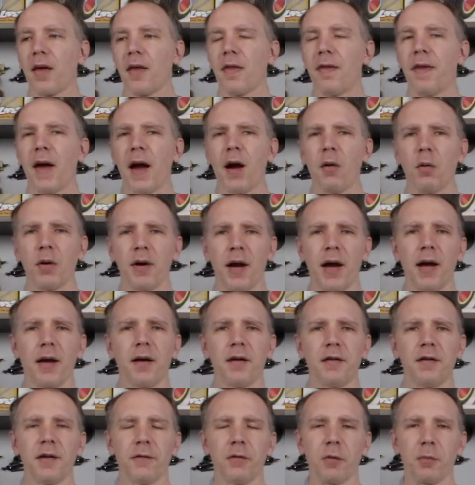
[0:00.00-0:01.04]
That one had
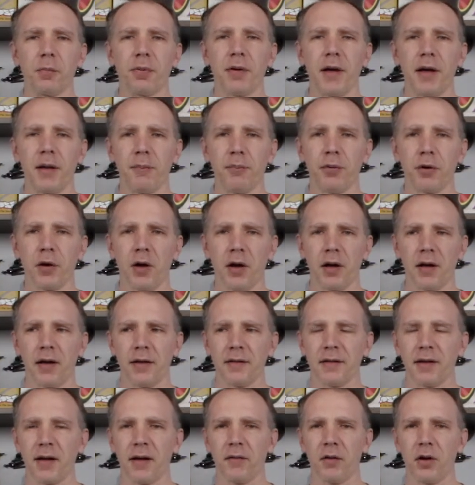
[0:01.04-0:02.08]
a different plate put on
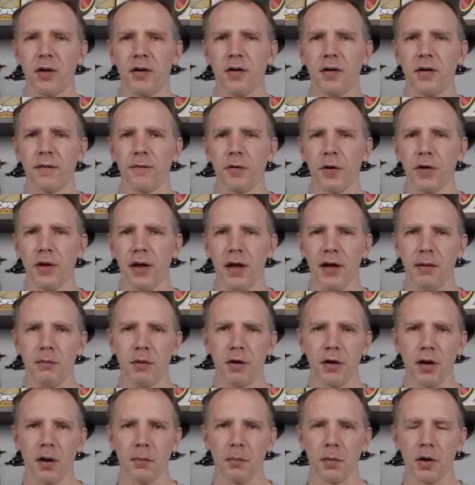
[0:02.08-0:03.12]
it to give it a different name
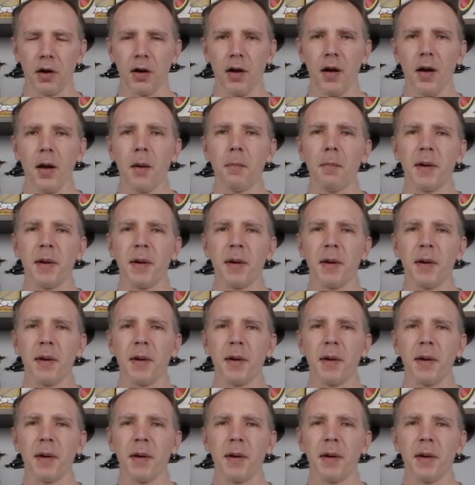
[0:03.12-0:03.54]
and number,